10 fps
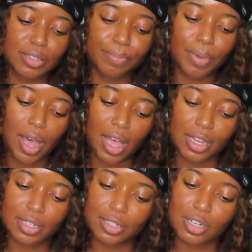a
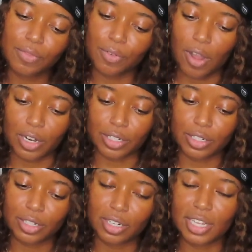pot of
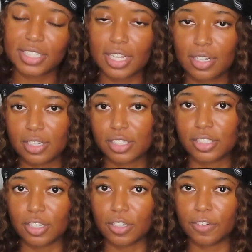water and I set it on the
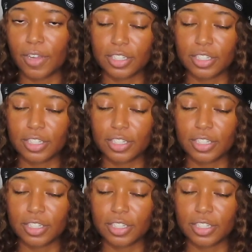stove.